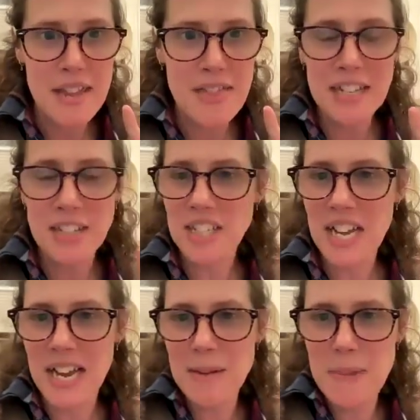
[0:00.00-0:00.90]
and that
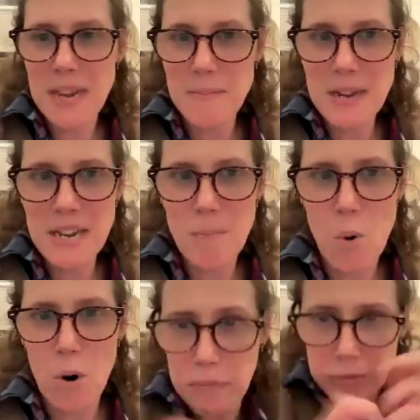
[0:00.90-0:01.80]
just kind of made me
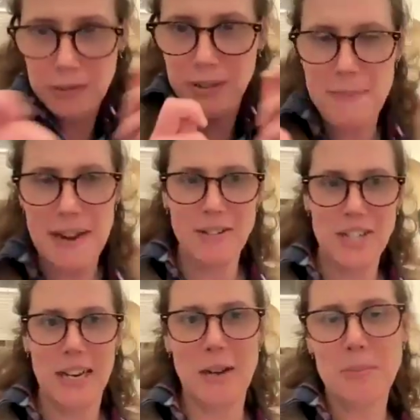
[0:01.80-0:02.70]
more woo about
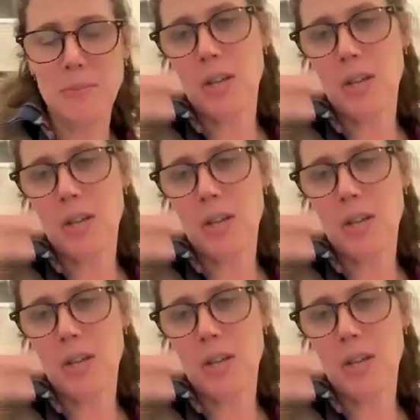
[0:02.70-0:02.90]
Jello.